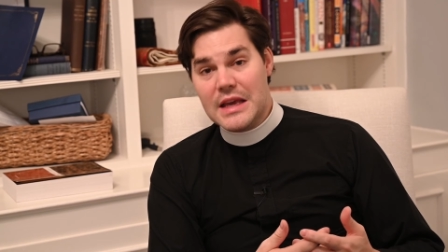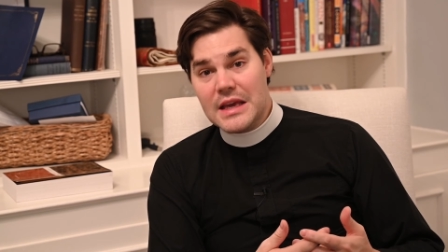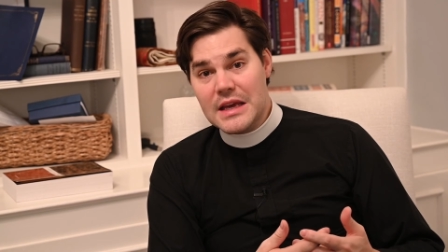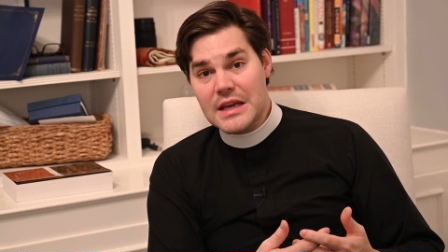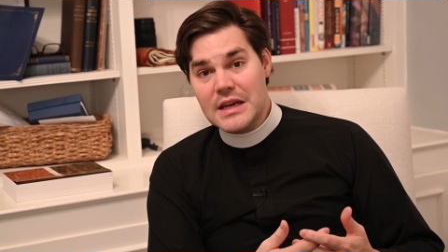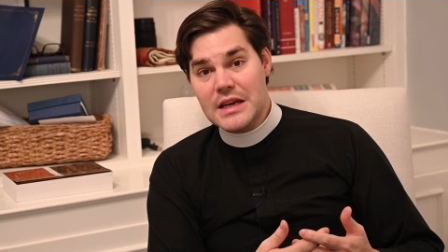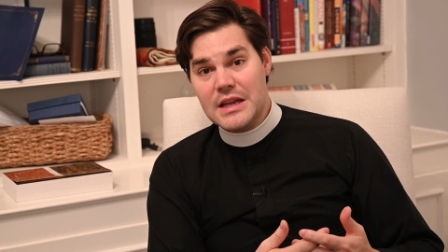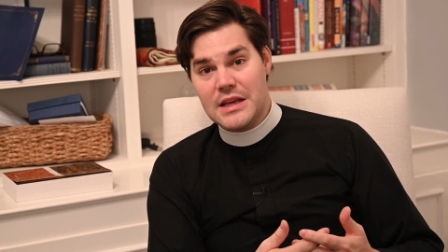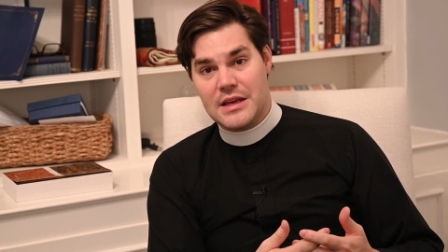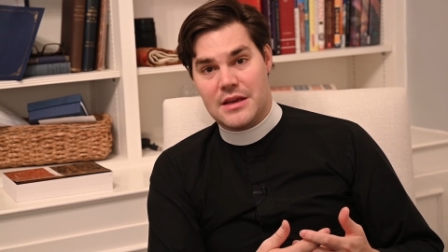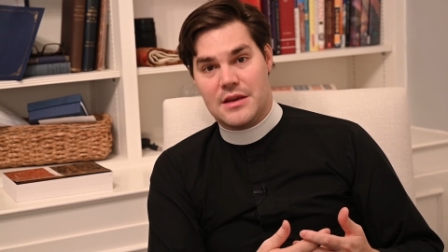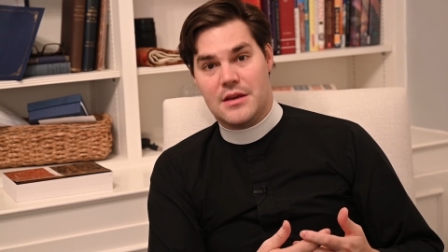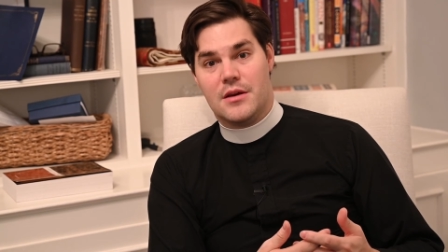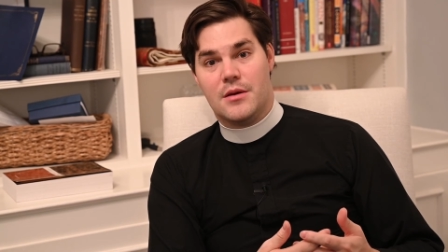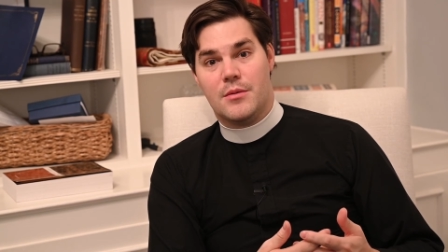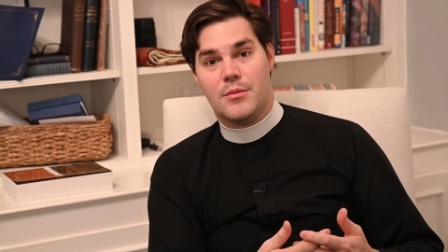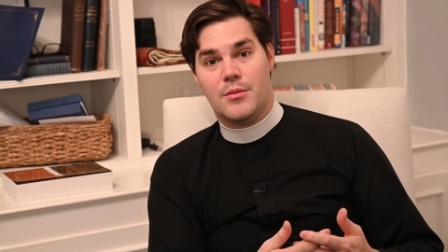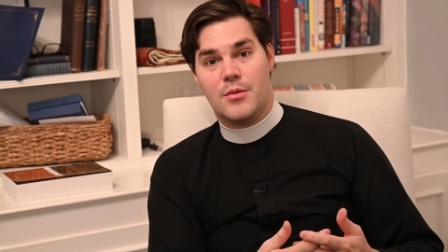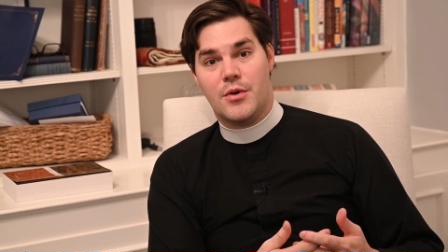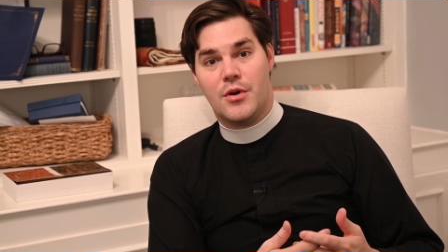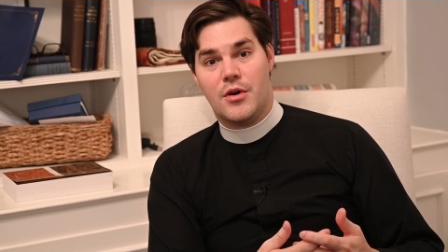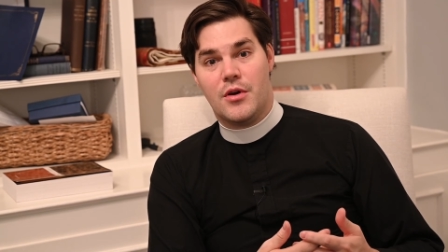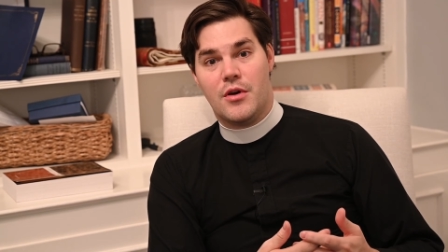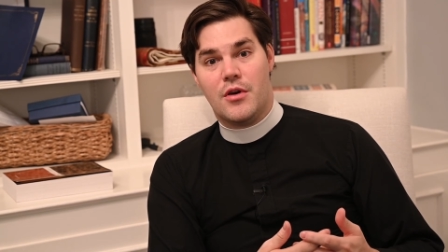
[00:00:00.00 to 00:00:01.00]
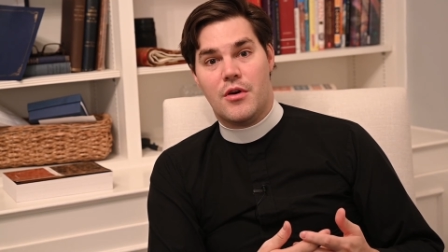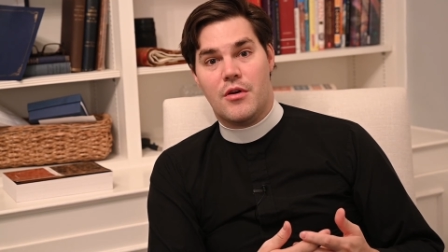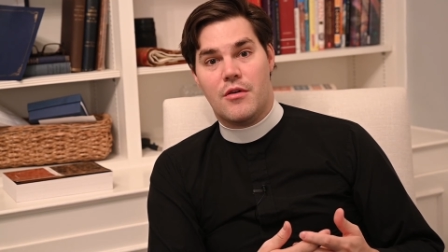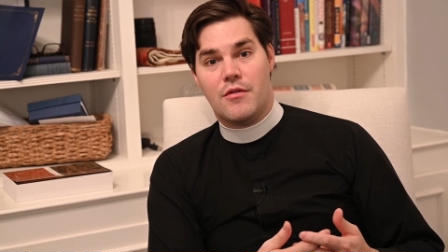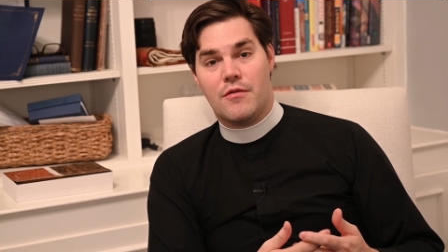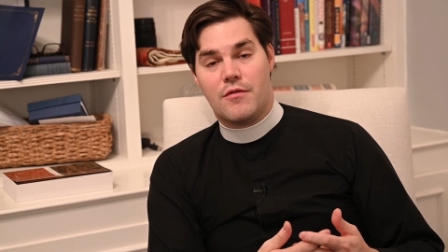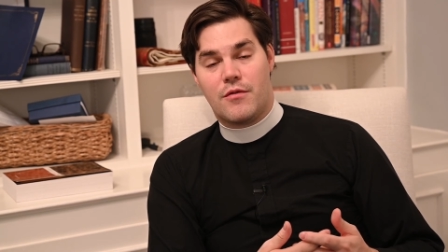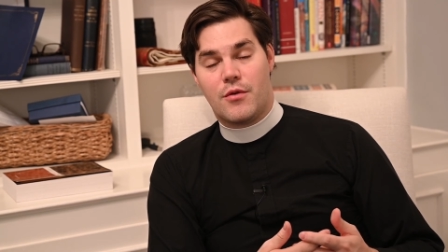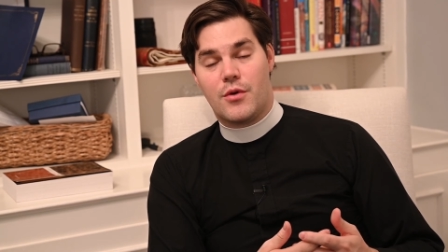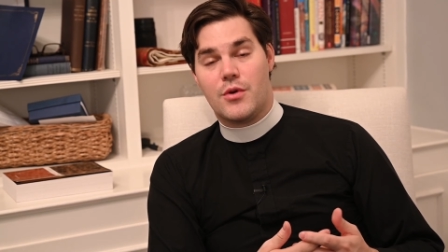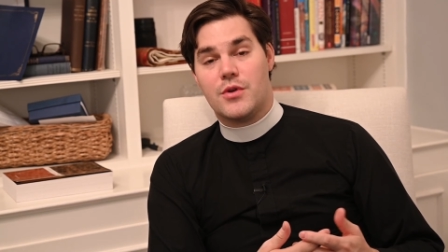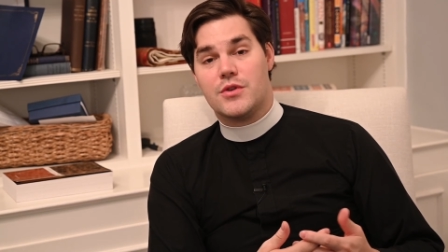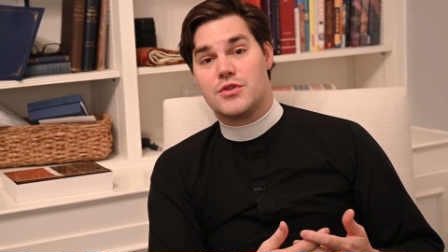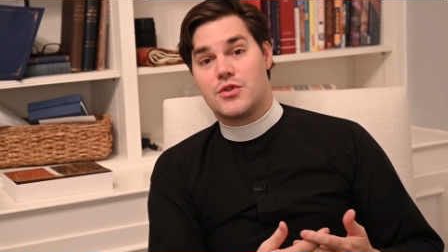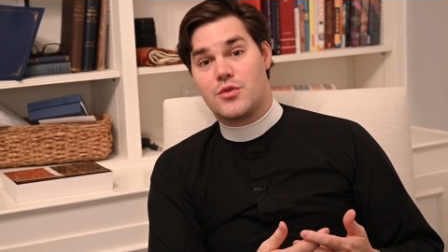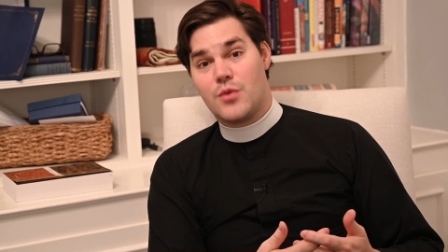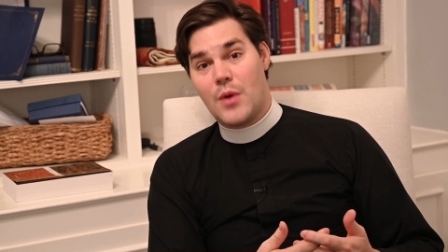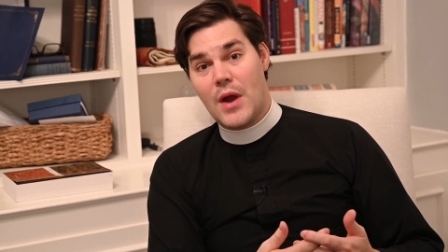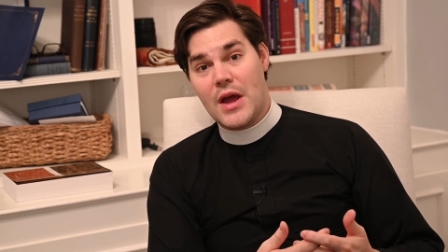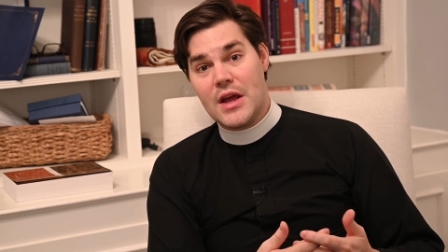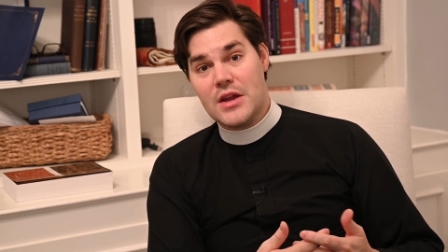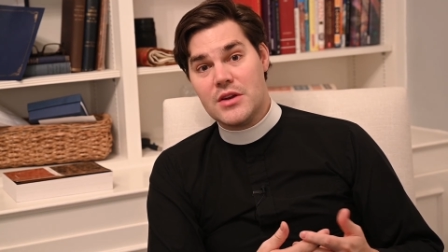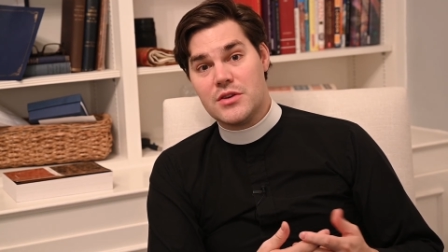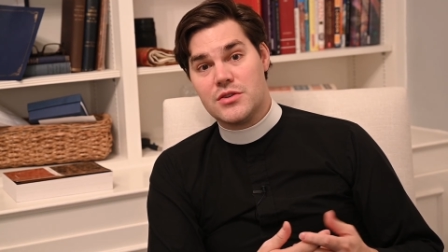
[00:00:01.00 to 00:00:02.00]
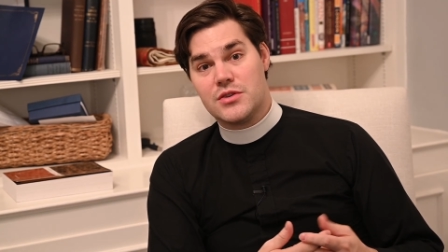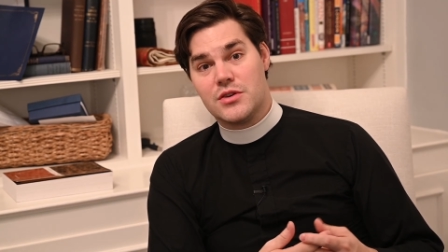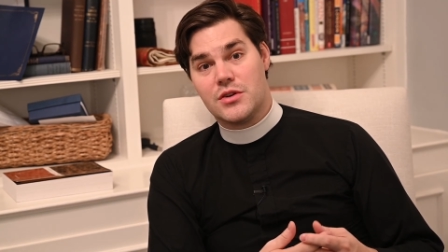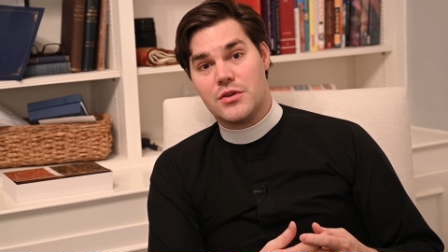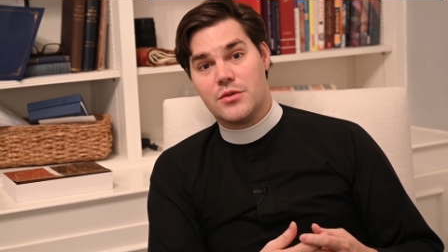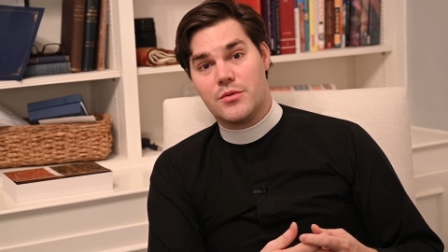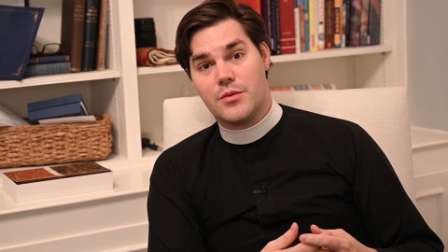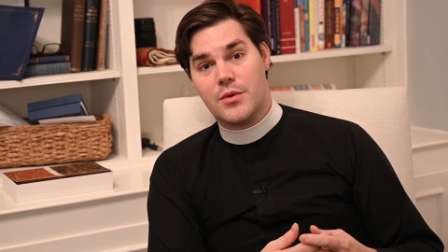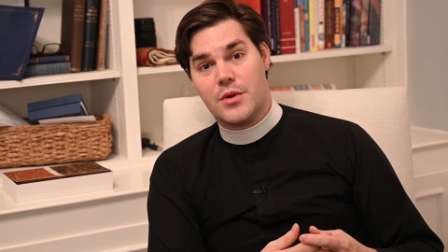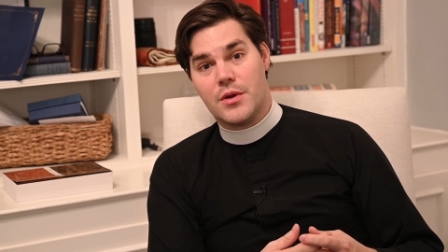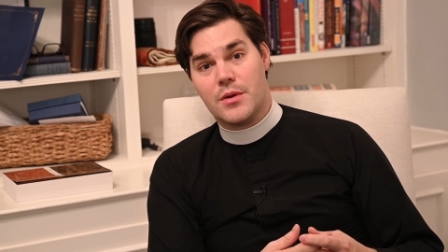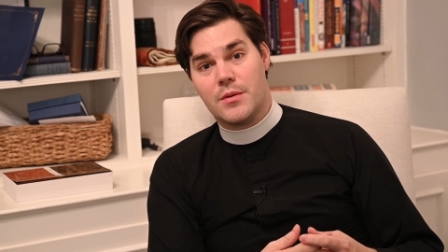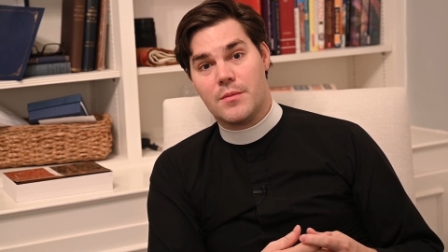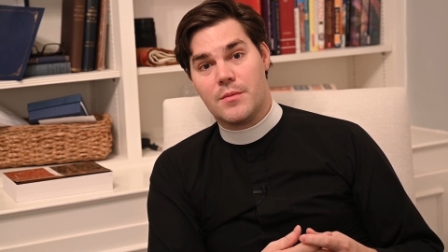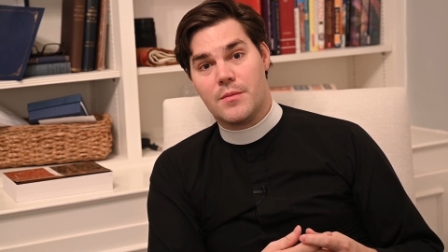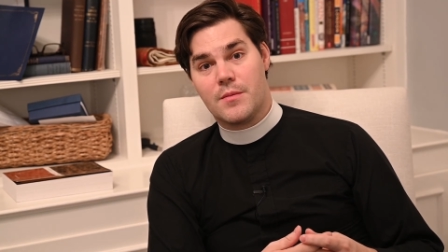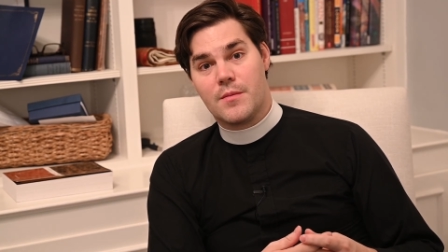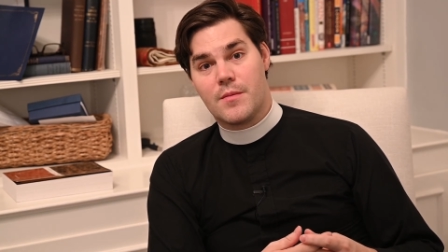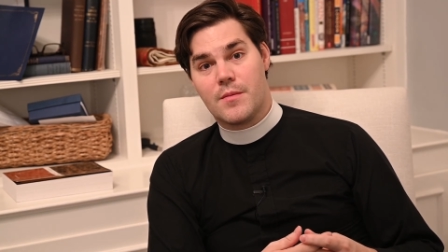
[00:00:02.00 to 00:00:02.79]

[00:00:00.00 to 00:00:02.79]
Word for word: in him for his grandchildren.